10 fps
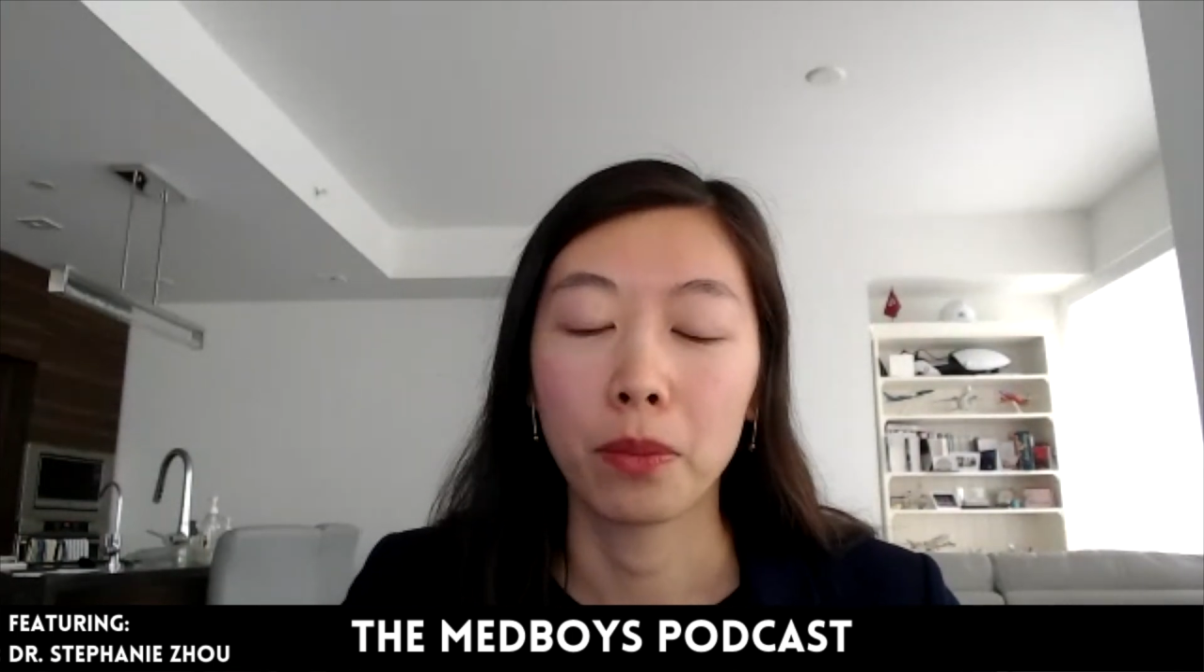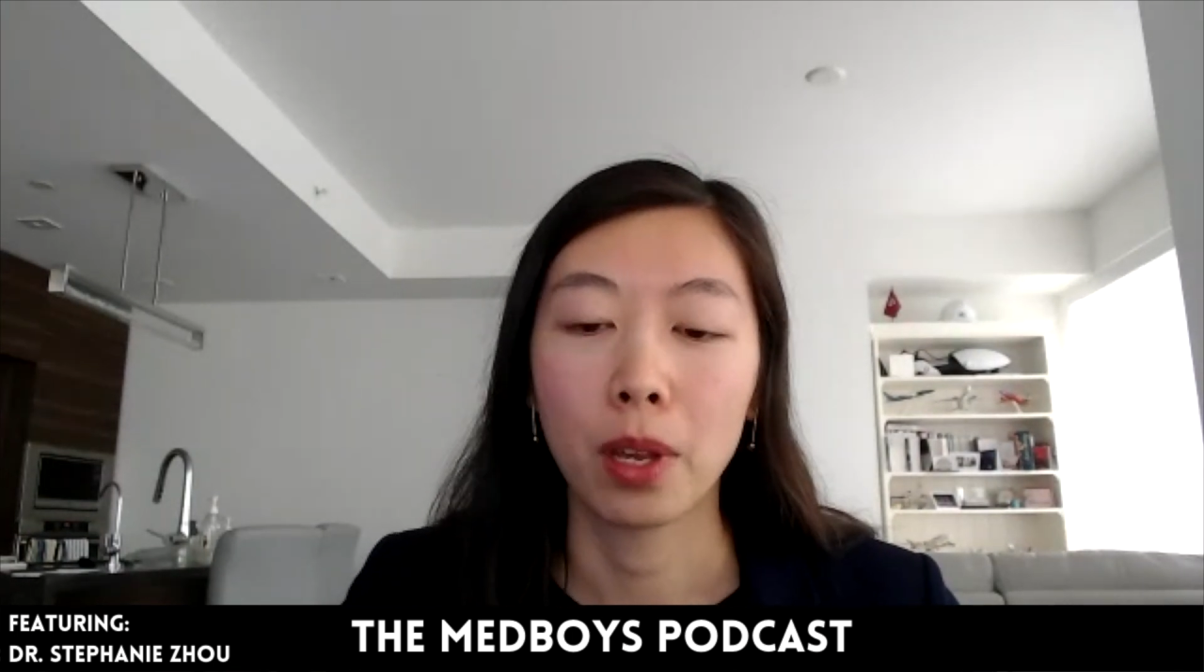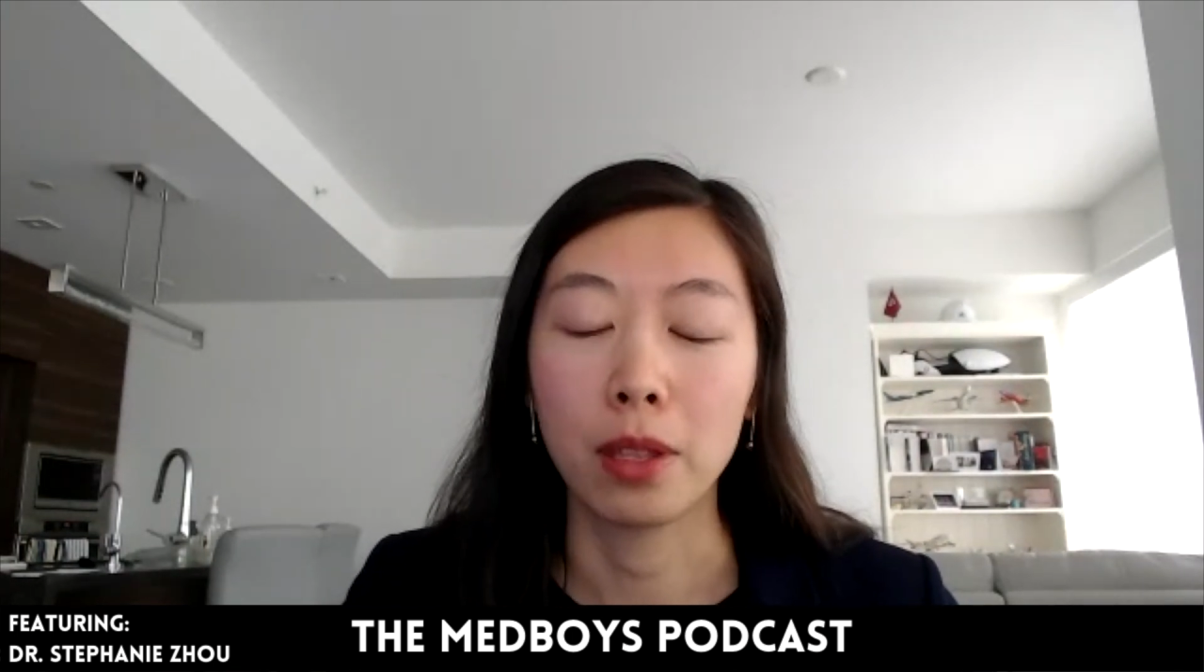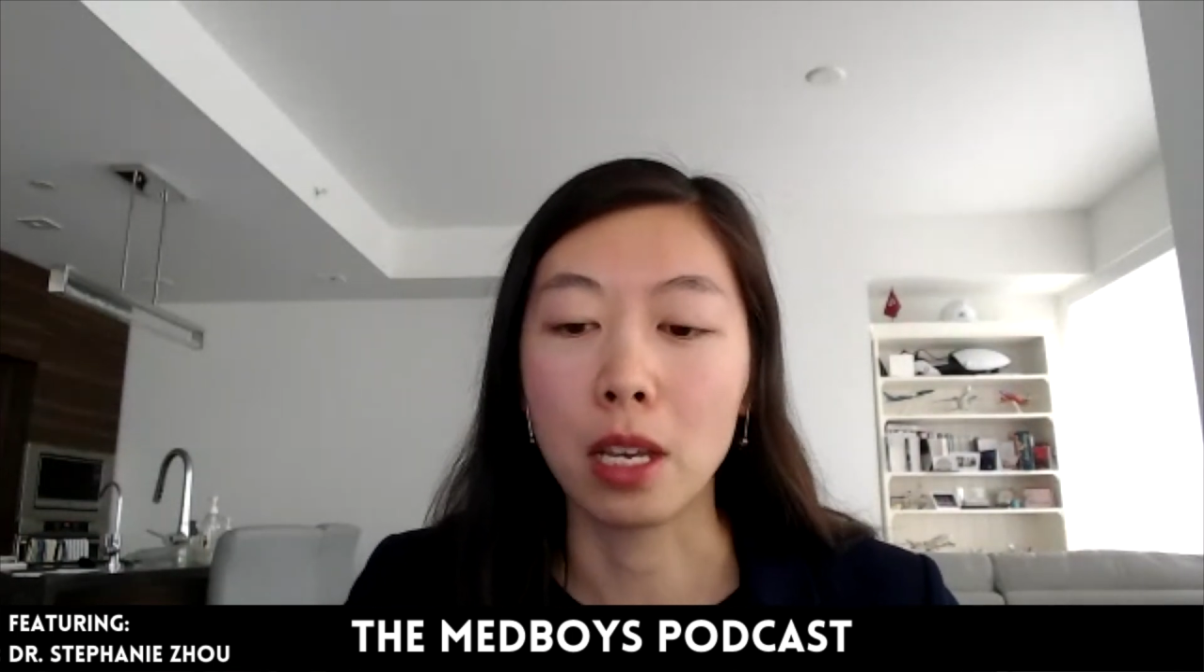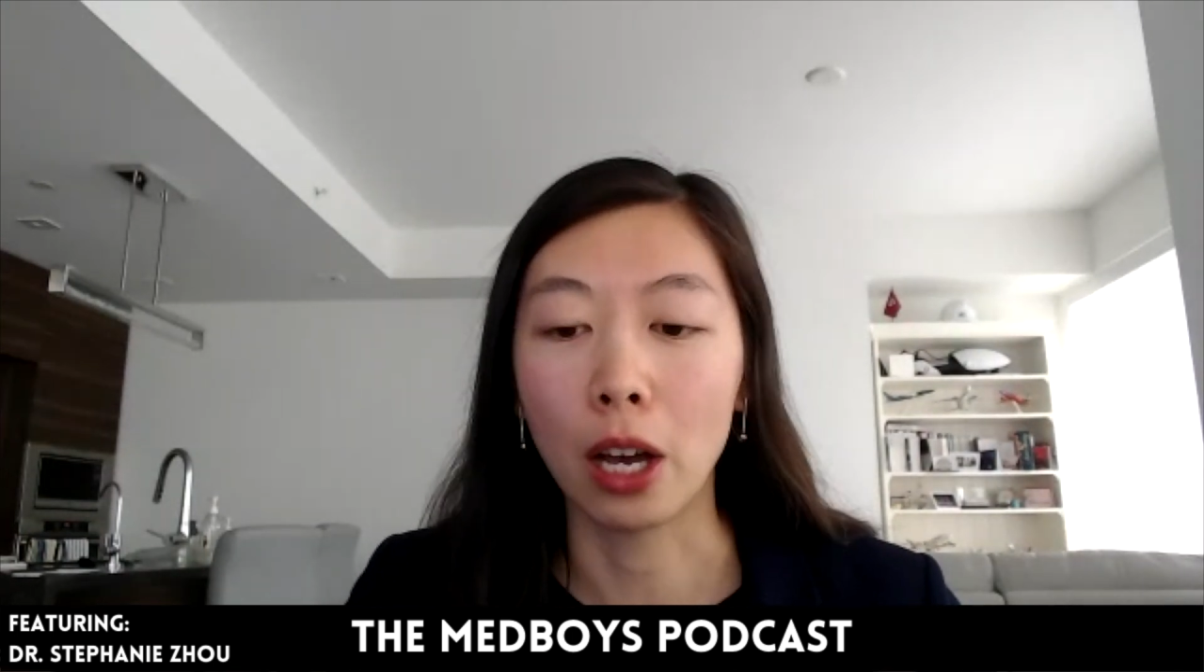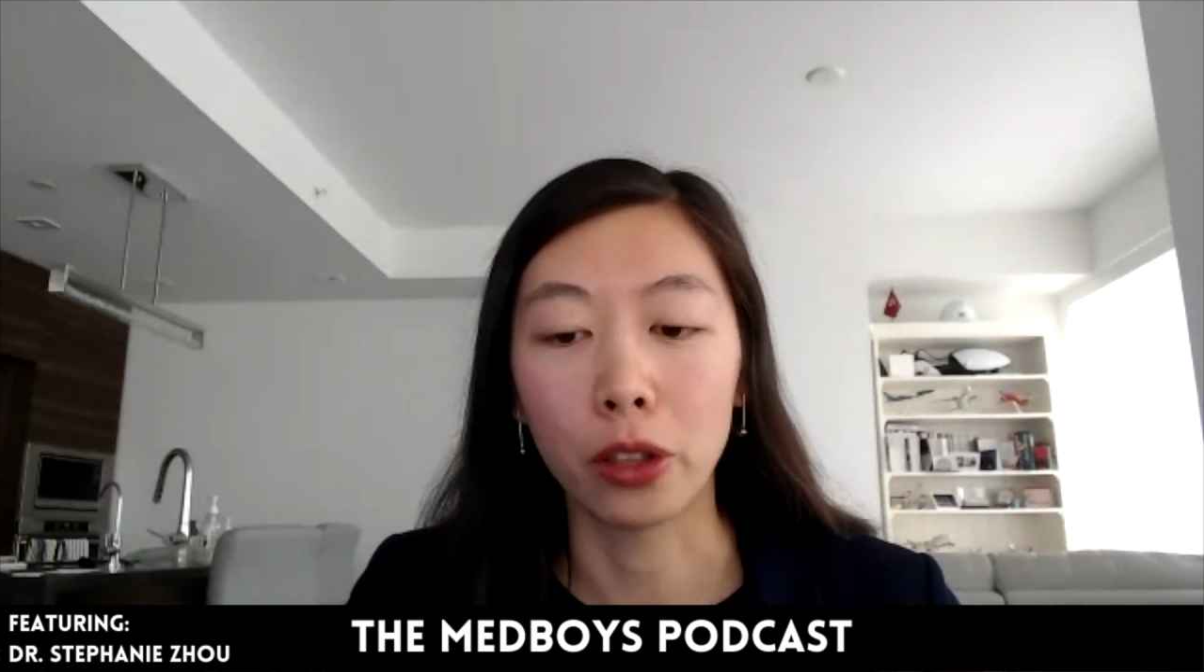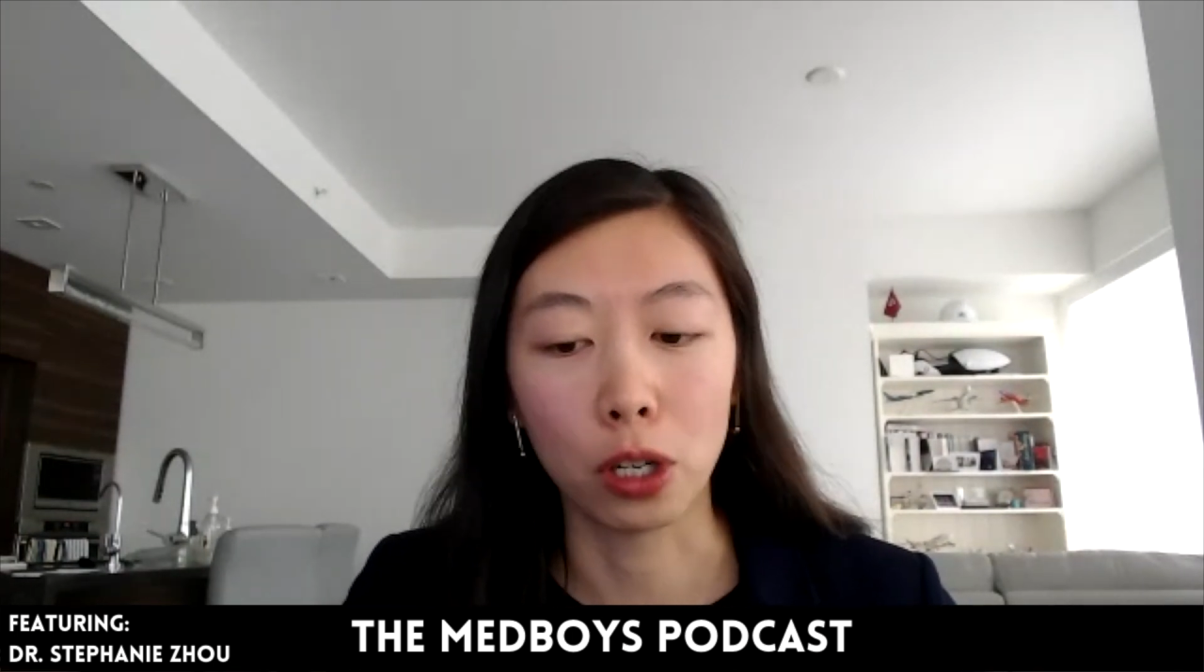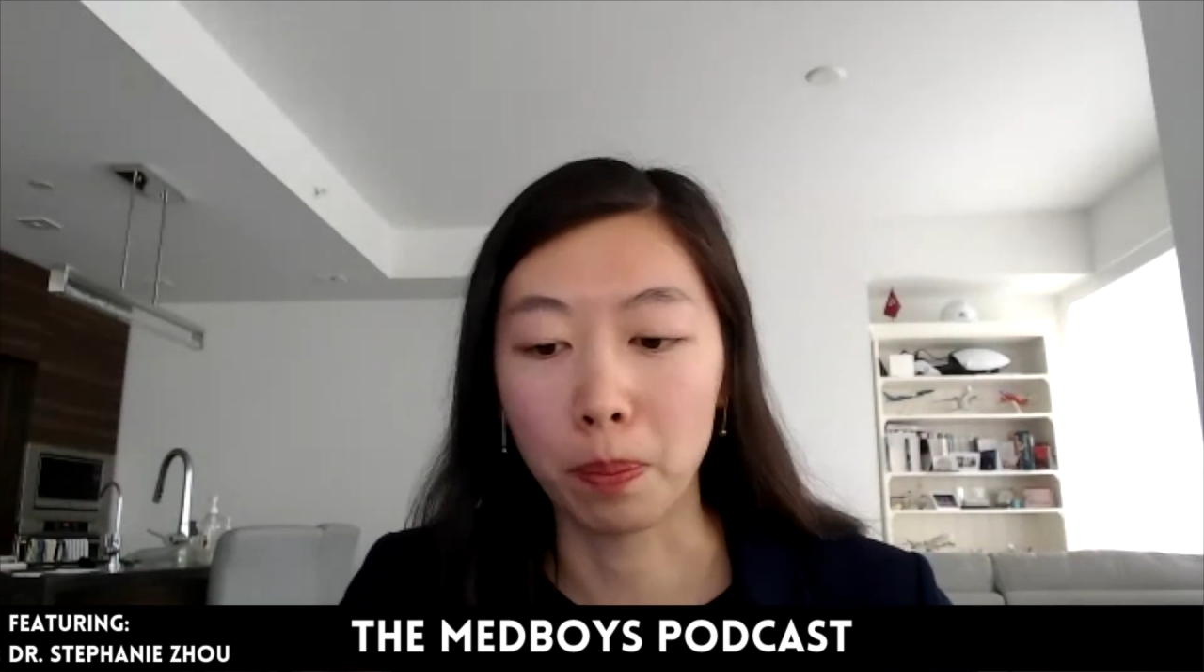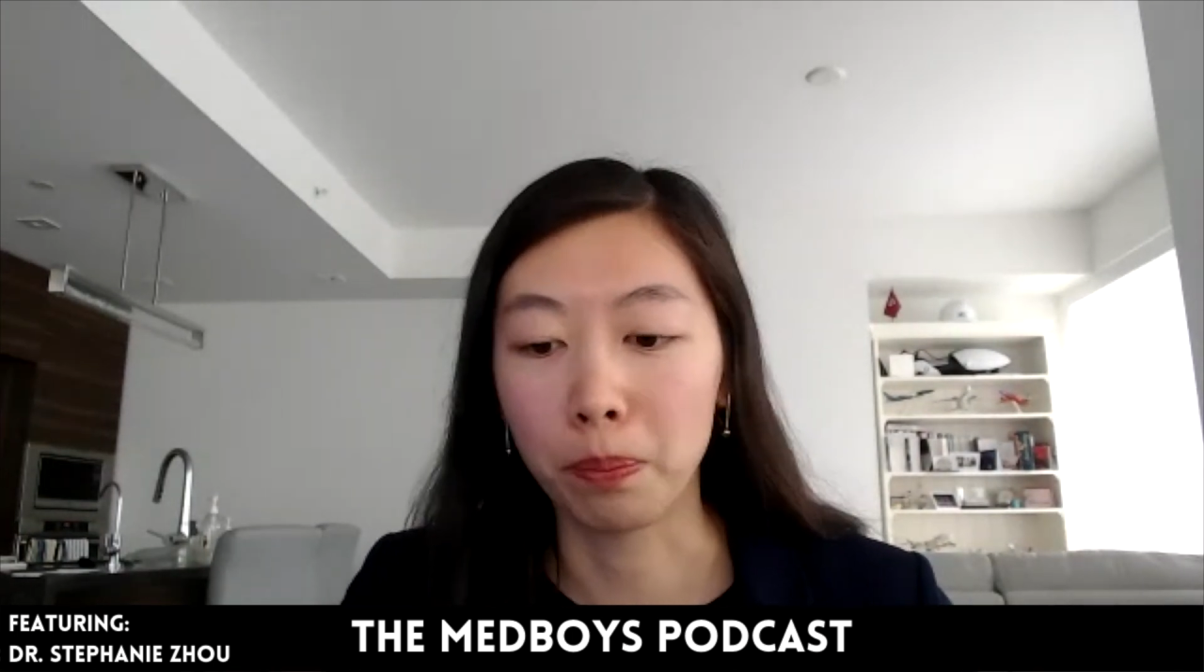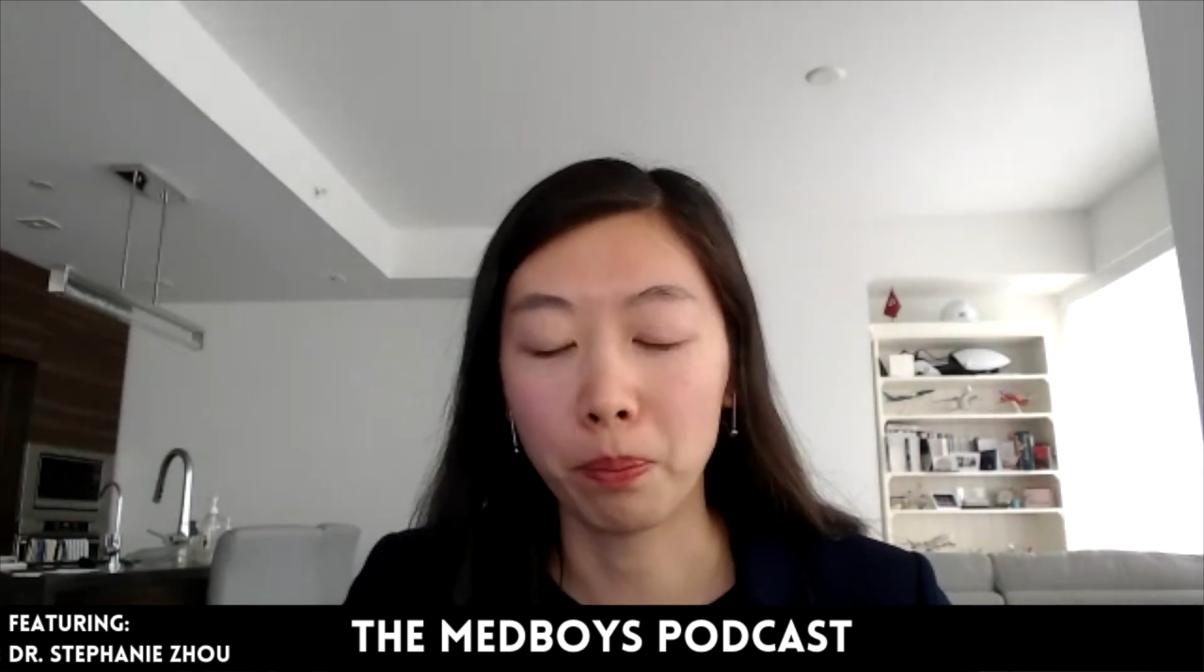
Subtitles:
the other